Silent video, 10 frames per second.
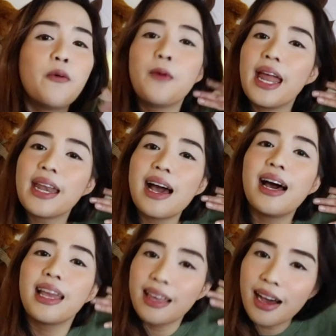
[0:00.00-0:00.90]
when
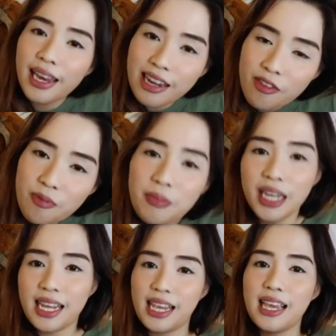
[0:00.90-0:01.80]
I got enough
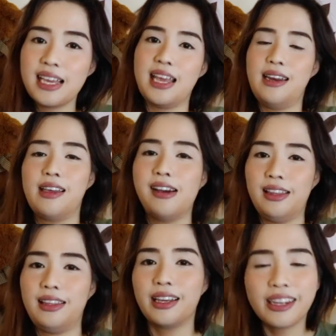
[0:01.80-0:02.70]
money and I
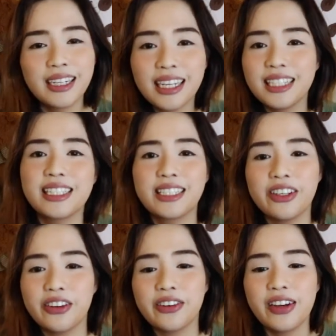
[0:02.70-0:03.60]
got the courage
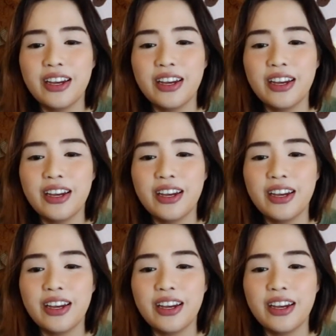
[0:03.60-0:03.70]
to